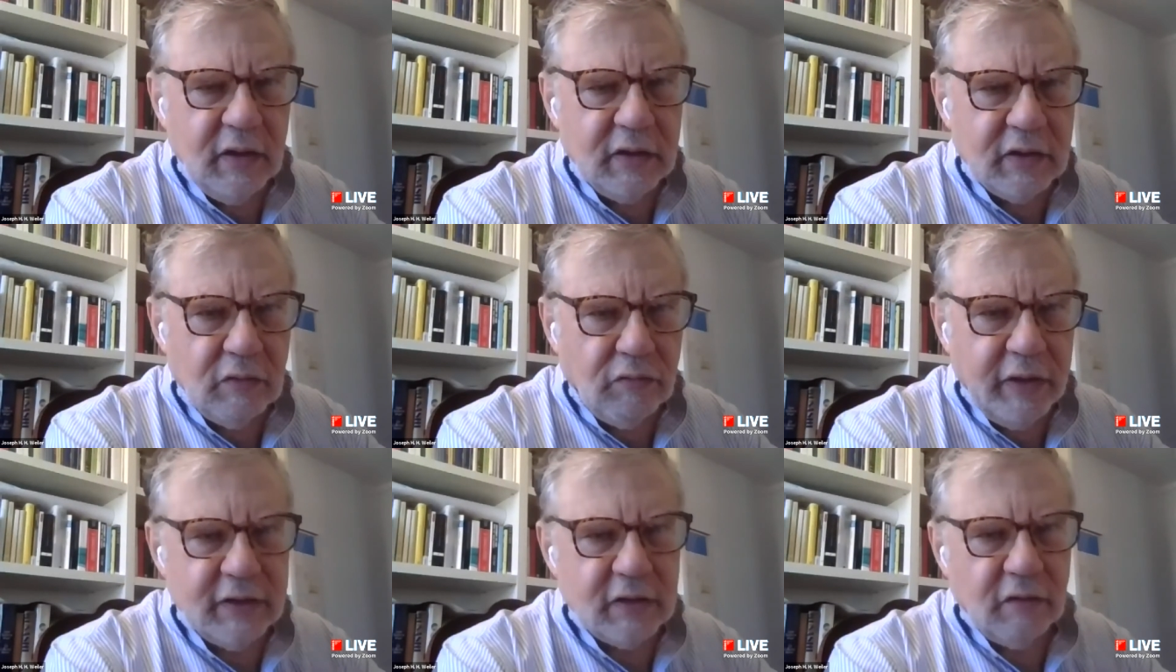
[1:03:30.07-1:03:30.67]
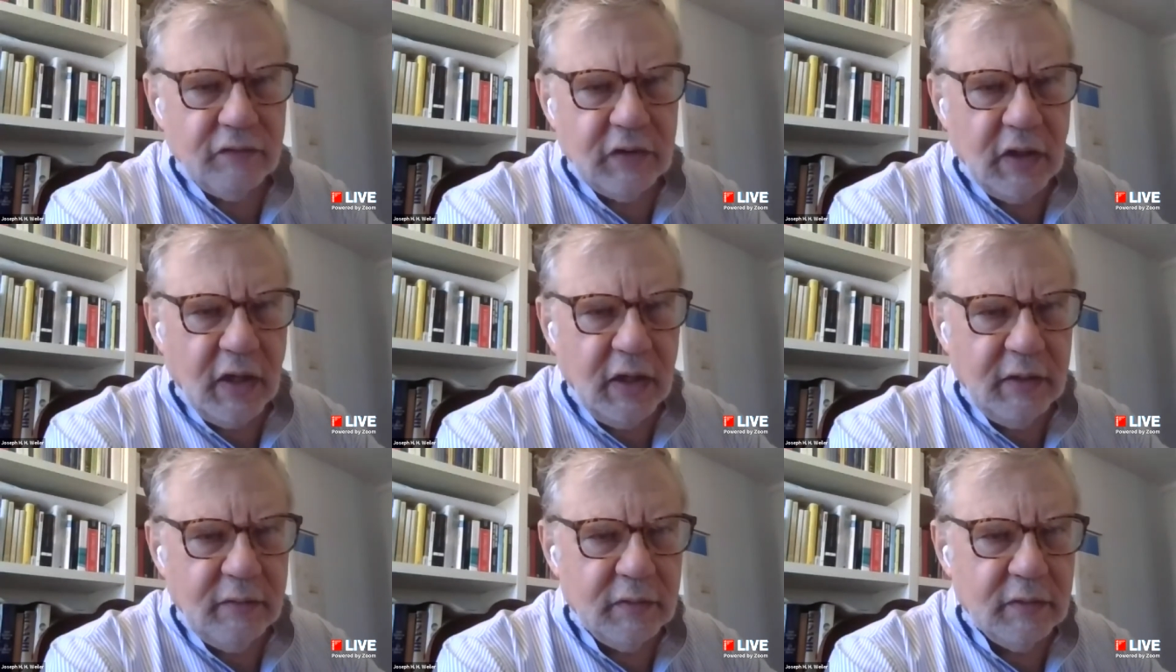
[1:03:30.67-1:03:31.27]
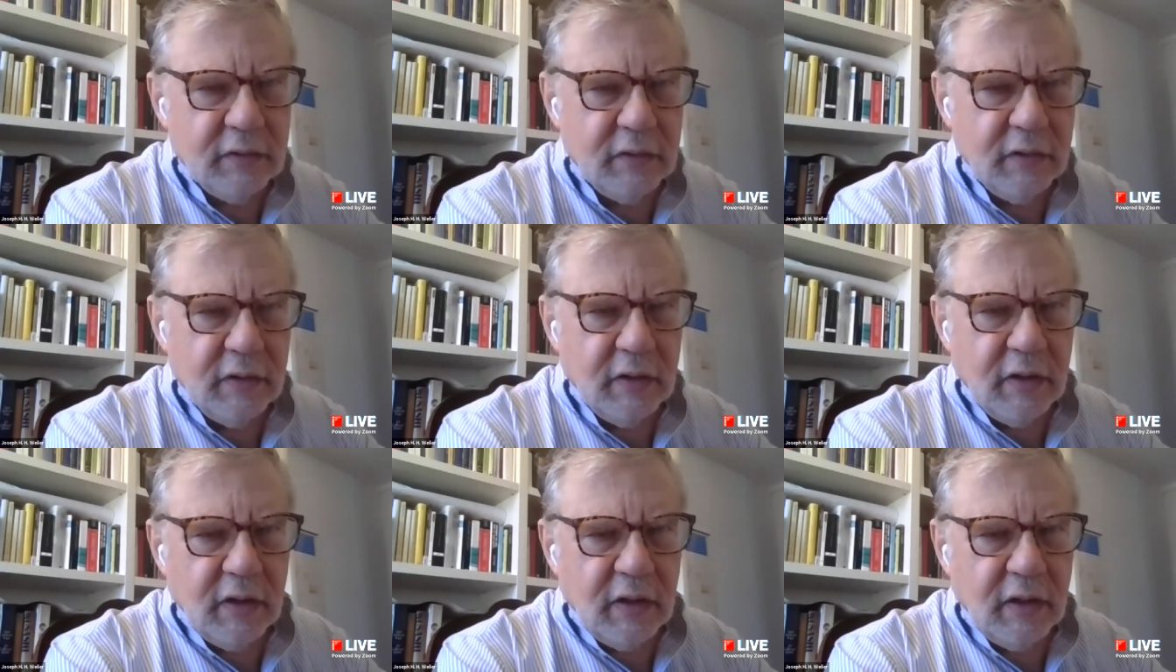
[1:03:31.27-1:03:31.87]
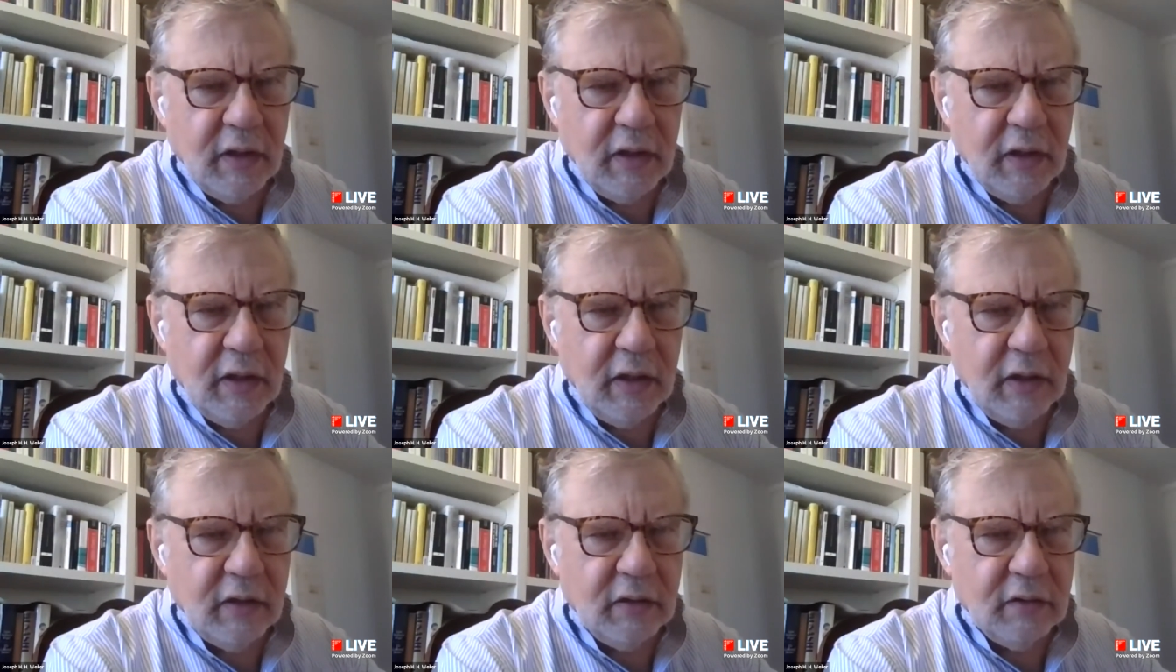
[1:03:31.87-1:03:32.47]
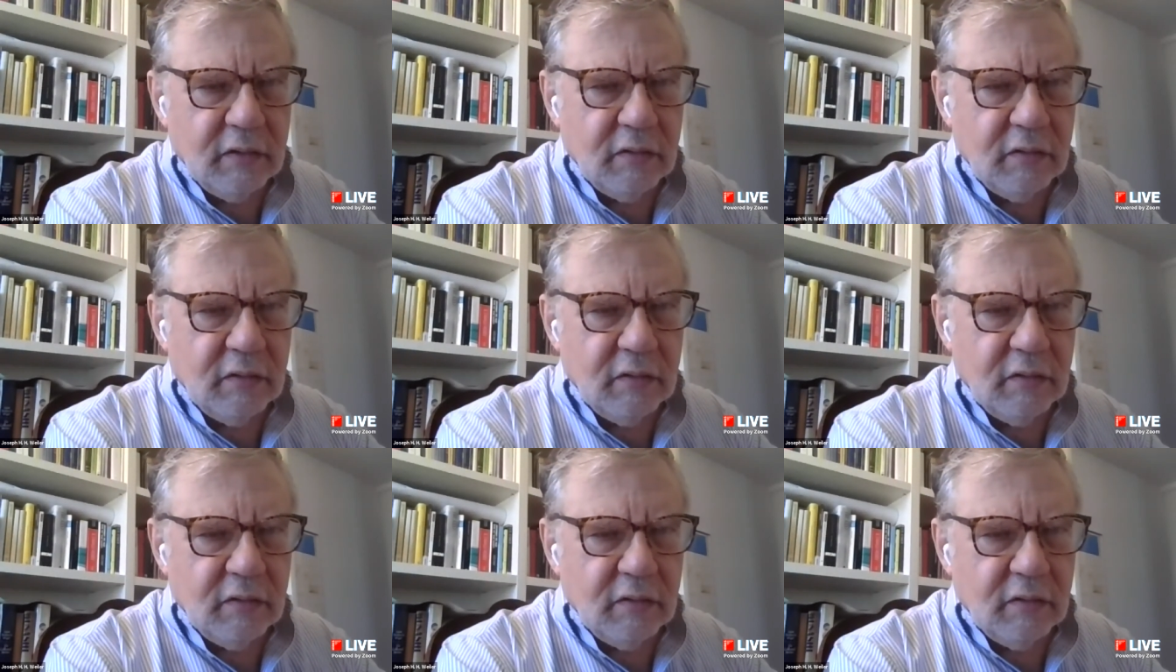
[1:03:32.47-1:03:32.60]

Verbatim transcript: it's a waste of time. Uh,